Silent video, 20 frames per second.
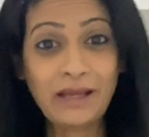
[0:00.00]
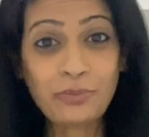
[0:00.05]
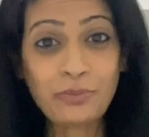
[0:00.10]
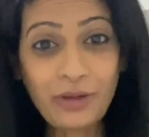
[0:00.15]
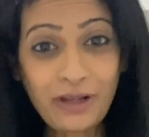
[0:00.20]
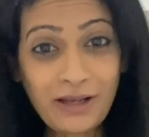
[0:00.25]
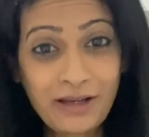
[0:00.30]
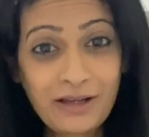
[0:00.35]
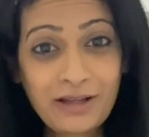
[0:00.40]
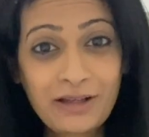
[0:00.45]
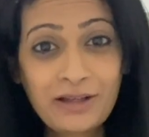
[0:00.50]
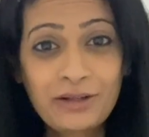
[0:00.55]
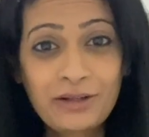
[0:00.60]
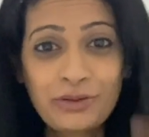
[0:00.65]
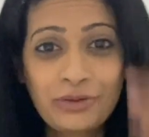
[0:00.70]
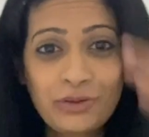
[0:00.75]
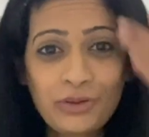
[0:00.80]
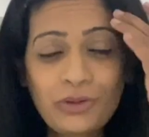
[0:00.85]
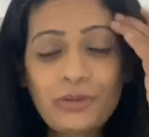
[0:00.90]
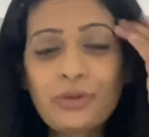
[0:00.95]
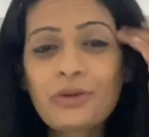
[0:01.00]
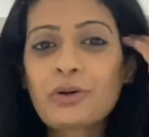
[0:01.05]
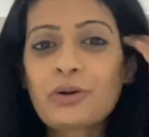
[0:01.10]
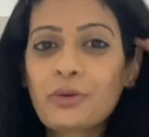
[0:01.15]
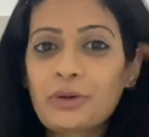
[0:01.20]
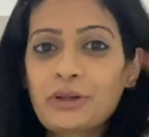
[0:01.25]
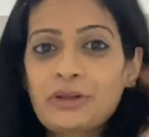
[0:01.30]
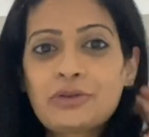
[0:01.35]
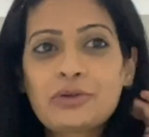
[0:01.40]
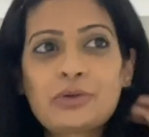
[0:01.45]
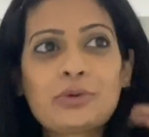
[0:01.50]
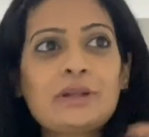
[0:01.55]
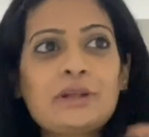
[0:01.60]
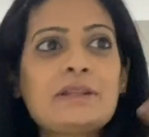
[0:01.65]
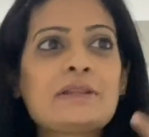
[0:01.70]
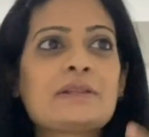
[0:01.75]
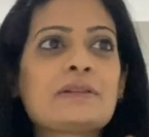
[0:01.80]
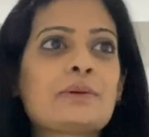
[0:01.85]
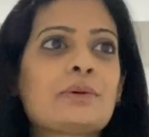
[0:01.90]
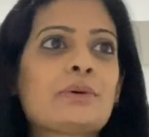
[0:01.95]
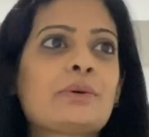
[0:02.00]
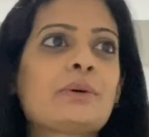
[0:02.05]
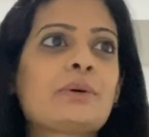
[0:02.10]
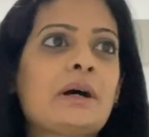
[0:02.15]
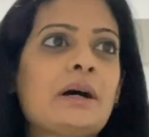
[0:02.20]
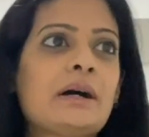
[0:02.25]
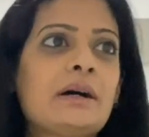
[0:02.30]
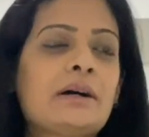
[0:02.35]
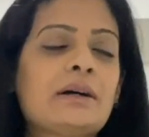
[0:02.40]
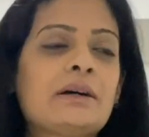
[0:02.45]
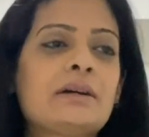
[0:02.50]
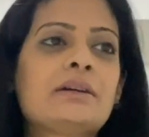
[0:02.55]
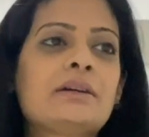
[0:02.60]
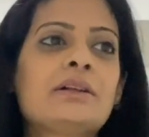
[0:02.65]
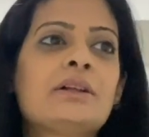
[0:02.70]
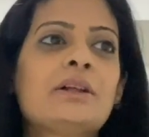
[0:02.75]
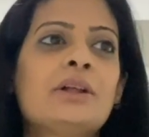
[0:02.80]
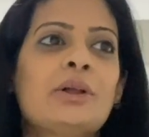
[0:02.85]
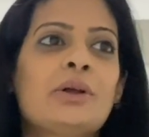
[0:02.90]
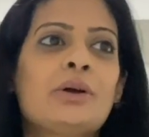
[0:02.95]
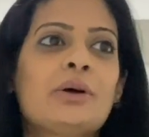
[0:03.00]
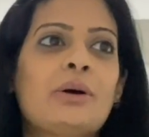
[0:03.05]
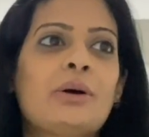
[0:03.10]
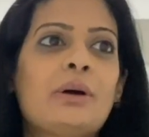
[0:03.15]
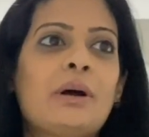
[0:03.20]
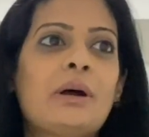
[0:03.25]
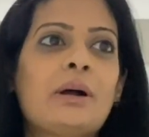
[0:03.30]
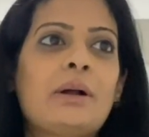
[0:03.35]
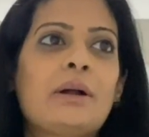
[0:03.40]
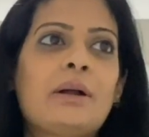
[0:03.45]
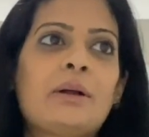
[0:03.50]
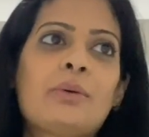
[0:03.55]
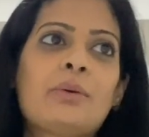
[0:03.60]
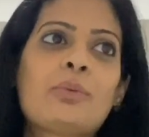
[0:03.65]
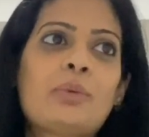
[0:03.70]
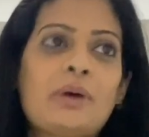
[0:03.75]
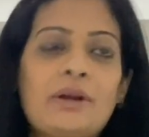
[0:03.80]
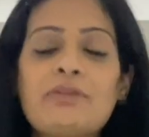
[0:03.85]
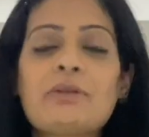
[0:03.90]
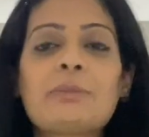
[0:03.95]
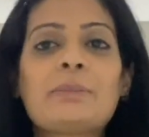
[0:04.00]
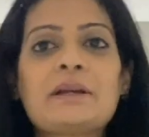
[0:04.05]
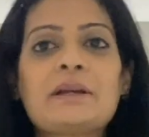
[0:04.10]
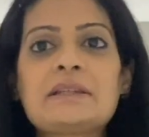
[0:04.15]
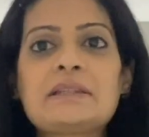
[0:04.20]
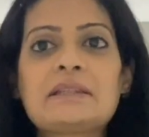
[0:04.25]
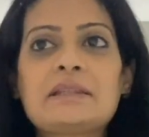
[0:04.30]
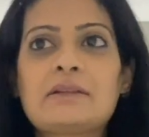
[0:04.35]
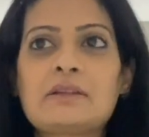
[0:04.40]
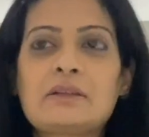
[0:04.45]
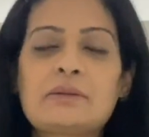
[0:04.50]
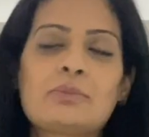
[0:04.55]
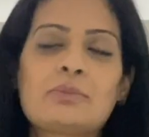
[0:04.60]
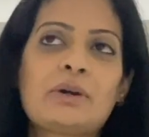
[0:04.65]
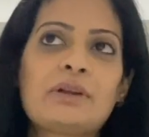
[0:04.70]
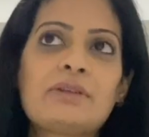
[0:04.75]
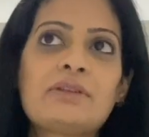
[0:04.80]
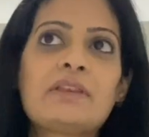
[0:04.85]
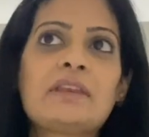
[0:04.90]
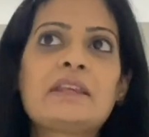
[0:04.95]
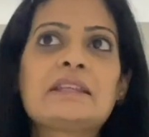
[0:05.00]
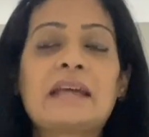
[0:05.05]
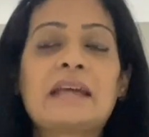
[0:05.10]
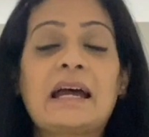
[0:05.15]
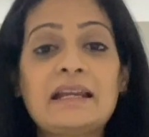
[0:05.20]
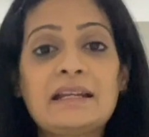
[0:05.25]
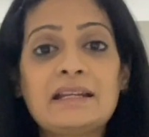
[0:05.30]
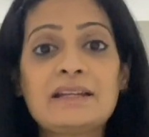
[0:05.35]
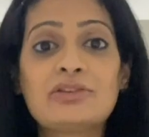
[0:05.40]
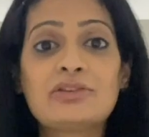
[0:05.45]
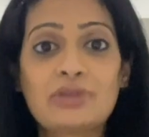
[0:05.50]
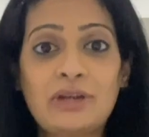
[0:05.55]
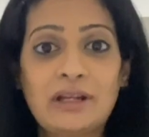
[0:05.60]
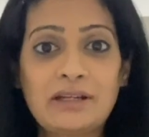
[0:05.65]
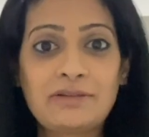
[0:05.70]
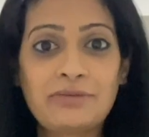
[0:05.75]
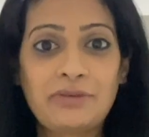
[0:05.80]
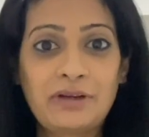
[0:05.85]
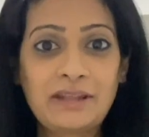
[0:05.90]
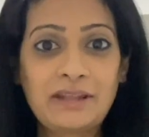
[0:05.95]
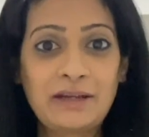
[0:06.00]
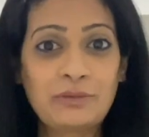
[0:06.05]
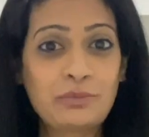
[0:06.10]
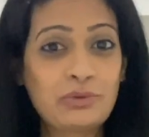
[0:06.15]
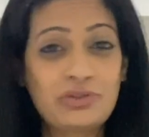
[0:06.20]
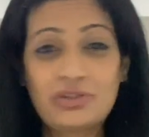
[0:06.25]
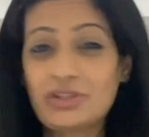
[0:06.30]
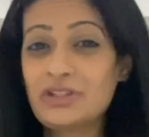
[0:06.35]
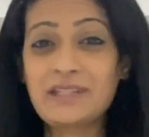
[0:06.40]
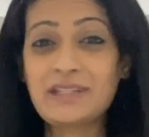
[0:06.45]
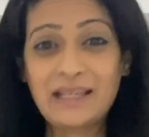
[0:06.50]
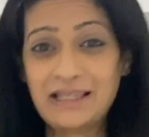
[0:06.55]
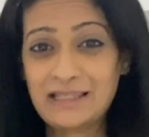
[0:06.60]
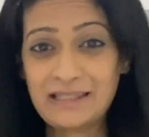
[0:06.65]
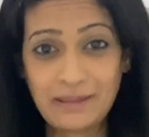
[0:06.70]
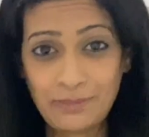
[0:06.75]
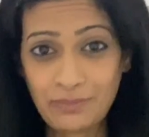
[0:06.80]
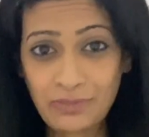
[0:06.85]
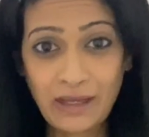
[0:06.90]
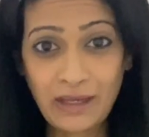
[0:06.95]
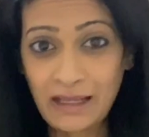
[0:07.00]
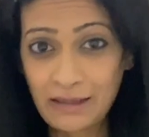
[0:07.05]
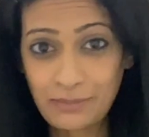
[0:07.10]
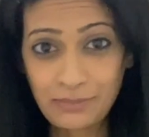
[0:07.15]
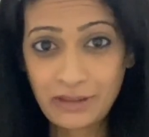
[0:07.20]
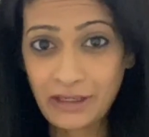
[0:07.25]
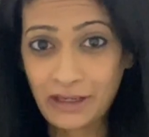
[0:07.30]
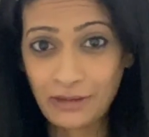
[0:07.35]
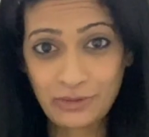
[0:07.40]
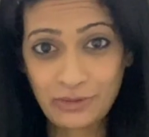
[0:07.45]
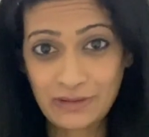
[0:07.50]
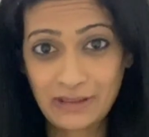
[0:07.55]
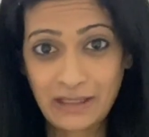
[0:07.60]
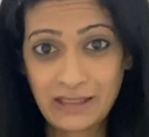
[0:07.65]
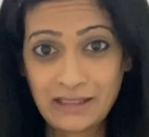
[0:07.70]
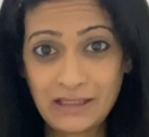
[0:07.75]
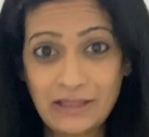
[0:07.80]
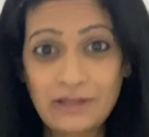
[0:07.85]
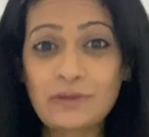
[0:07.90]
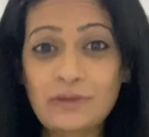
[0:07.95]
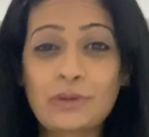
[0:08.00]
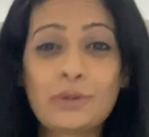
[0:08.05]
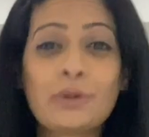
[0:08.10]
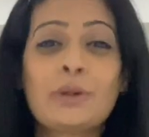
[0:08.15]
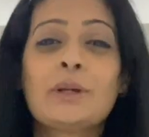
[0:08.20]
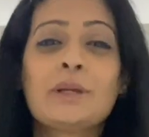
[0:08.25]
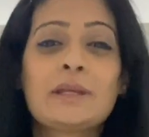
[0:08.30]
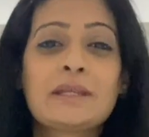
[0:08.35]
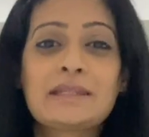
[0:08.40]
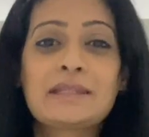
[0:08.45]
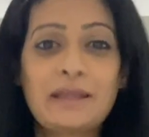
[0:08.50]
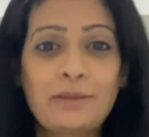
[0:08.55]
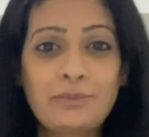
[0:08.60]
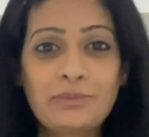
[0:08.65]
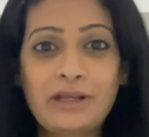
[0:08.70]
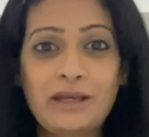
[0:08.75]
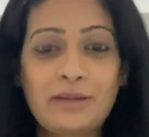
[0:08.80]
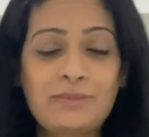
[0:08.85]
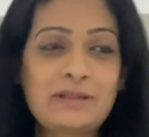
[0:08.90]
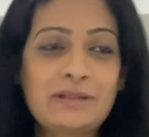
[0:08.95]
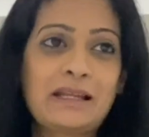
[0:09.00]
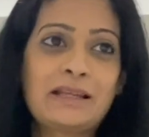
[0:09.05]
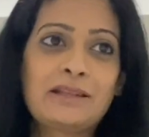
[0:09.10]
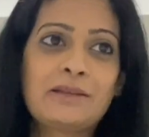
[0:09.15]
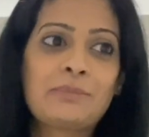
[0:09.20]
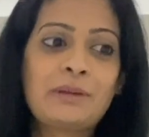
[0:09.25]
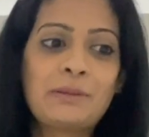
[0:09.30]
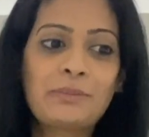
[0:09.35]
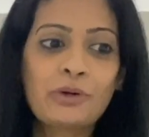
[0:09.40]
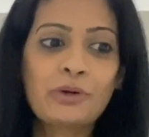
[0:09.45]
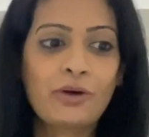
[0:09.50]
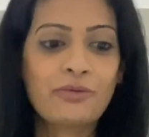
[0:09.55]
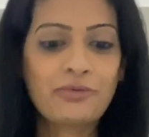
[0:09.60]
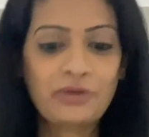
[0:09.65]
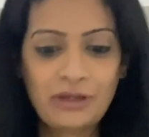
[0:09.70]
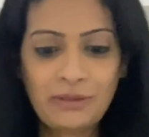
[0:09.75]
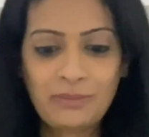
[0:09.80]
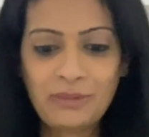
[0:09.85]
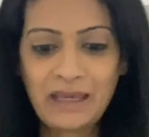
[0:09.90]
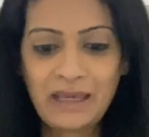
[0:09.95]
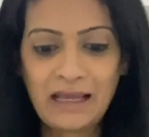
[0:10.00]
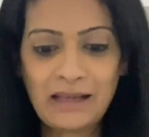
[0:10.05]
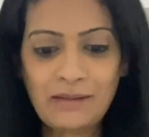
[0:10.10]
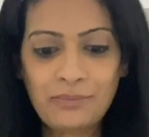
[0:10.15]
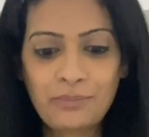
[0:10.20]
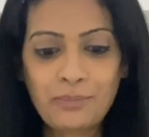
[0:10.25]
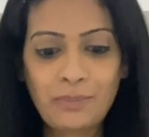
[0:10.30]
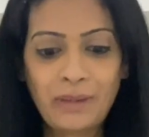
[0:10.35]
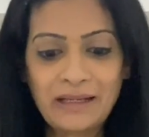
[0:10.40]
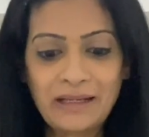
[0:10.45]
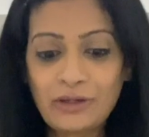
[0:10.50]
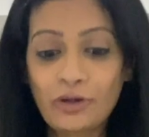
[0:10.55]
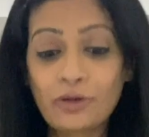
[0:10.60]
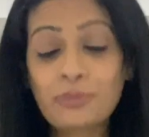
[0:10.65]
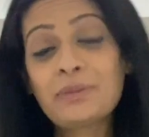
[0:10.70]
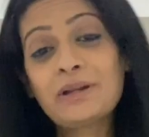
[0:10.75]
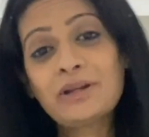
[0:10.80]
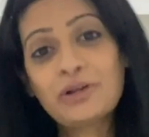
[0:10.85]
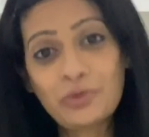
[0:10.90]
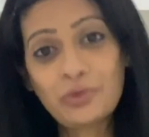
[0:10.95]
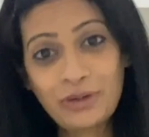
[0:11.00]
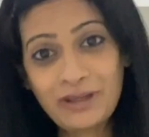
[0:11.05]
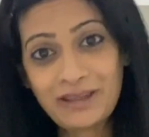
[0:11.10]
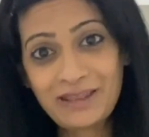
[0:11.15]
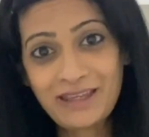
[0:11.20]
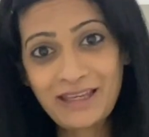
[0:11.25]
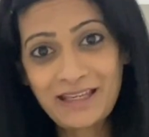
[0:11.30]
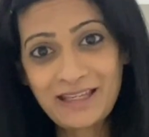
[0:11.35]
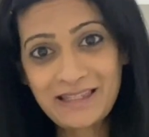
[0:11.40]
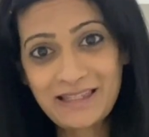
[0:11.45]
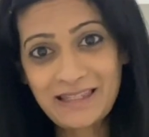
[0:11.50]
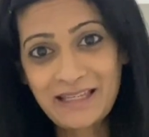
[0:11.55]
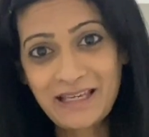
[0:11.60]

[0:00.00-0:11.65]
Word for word: well, you know, going through it. So, uh, one of the biggest one of the things i did to rectify that was just accept the help that i was getting so sometimes like the people offering me help might not be doing things